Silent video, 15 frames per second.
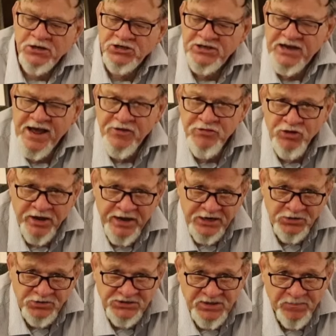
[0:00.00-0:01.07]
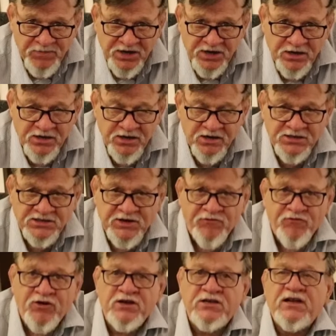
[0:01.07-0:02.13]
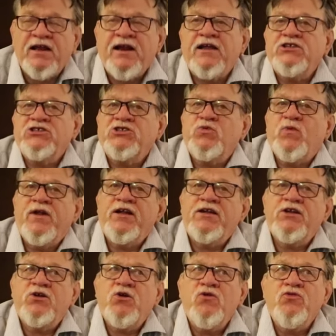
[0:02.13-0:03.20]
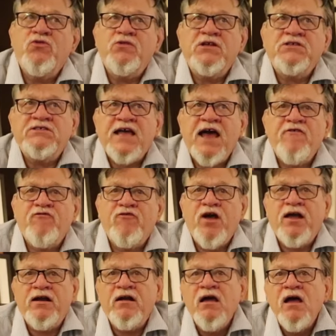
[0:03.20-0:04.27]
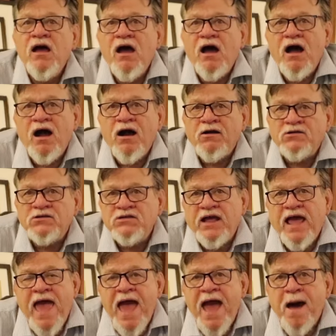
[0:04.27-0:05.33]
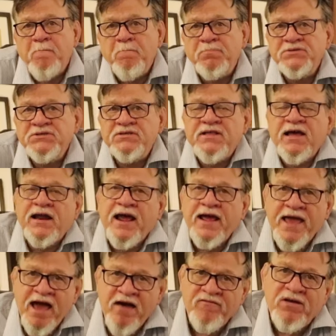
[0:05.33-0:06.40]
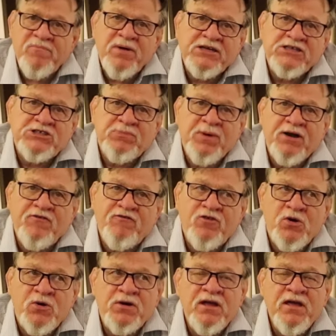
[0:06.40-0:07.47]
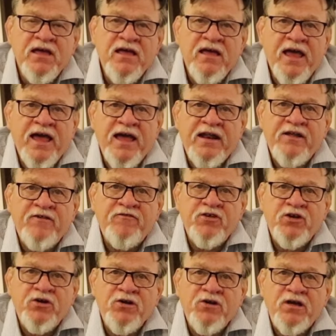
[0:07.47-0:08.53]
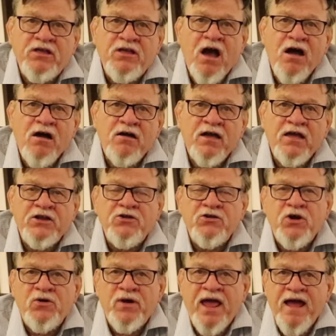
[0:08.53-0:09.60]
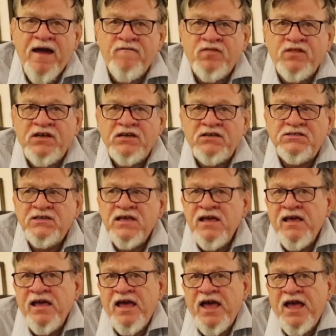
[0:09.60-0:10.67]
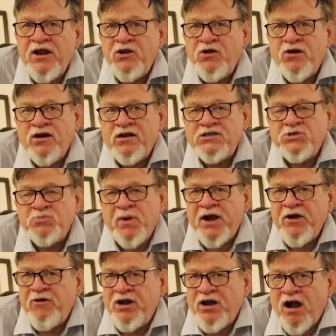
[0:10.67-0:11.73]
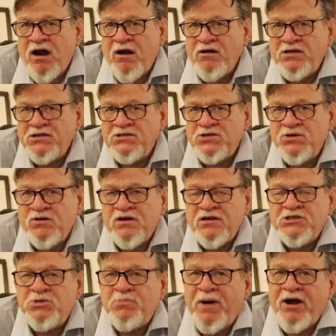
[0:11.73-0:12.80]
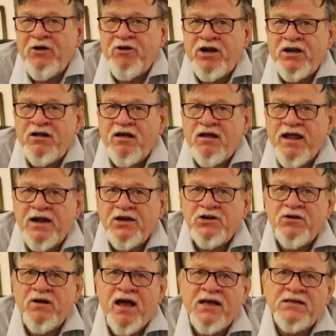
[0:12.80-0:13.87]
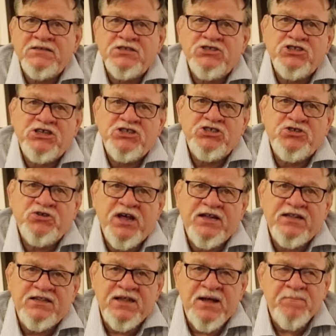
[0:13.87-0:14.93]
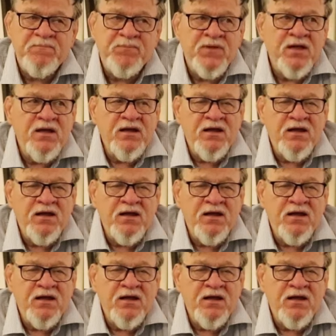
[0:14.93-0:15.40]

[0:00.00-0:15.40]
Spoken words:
Today I thought I'd do something a little different, and I just wanted to go through the Saffron Art apps that I have on my smartphone. And if you're young and you don't have these, and you're an aspiring artist or an aspiring collector, I suggest you get them.